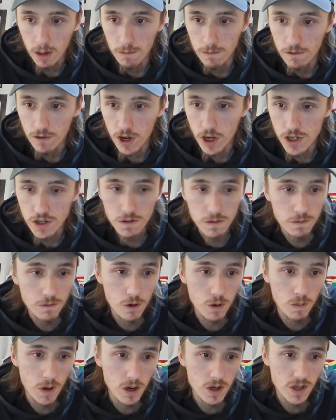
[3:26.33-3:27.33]
First and
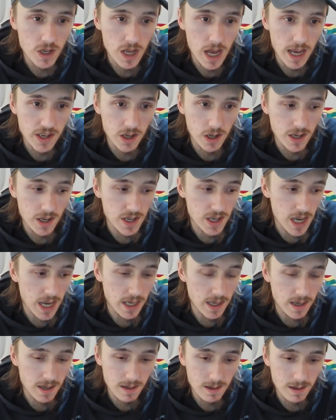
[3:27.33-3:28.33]
foremost, as I
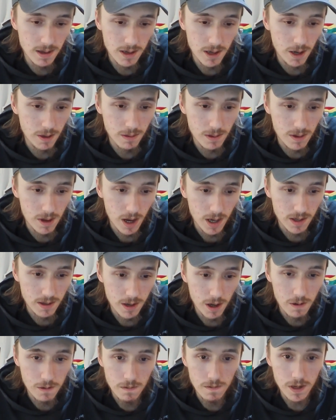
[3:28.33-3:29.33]
said, I
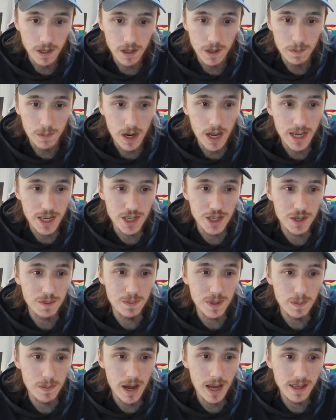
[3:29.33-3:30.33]
don't think the play should
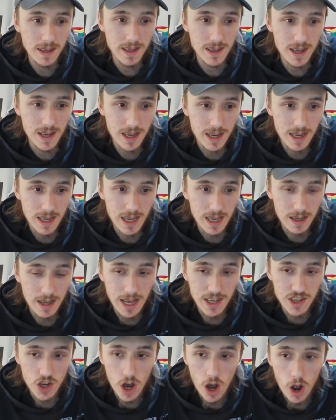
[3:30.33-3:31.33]
be banned
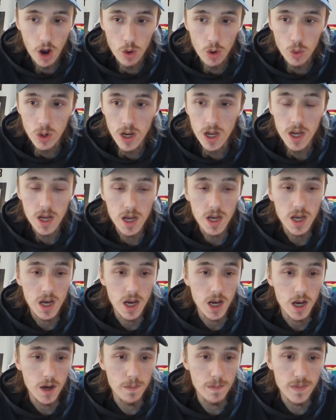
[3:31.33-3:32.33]
as a whole.
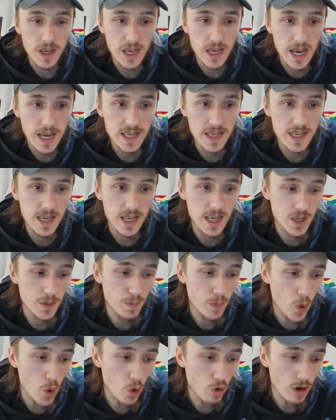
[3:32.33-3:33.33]
Yes, it's
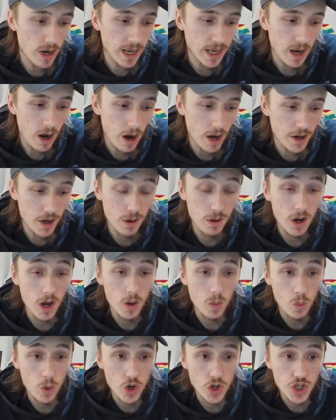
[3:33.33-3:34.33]
boring. I don't like
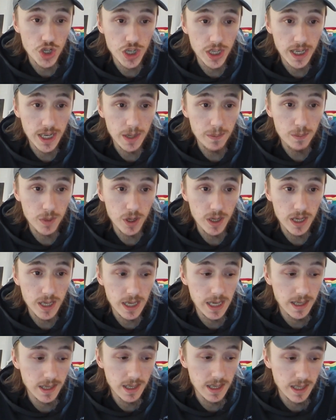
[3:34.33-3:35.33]
watching it, but in the
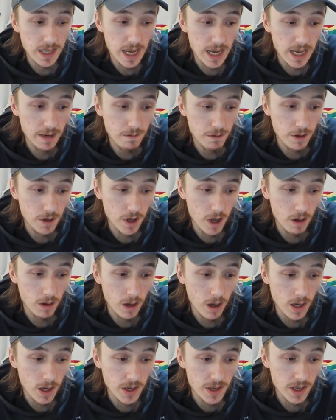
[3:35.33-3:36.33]
end of the day, if you don't
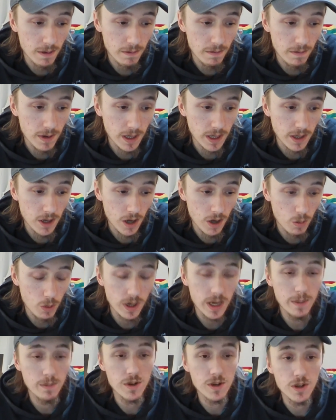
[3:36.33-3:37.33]
like something and don't want
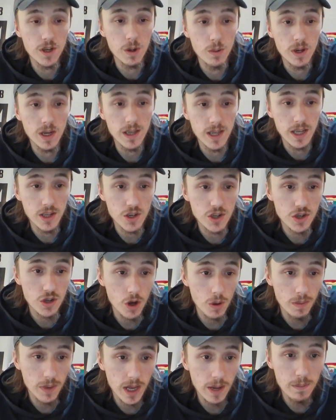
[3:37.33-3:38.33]
them to do it, then
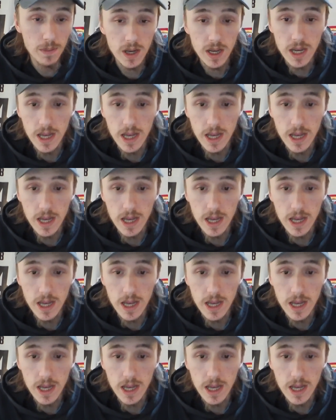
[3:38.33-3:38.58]
stop them.